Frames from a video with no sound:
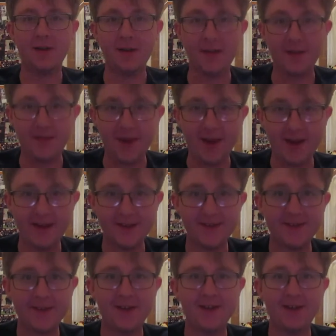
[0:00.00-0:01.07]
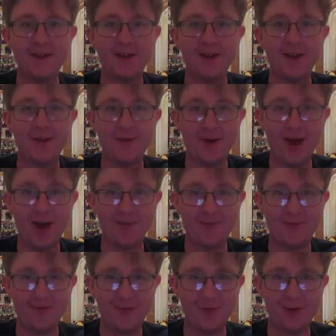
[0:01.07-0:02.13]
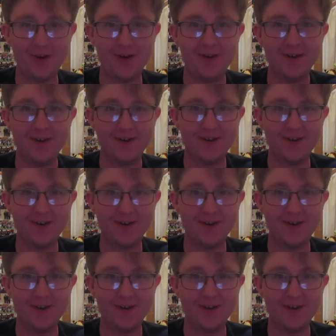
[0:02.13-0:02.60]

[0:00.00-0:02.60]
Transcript: And that is a wrap for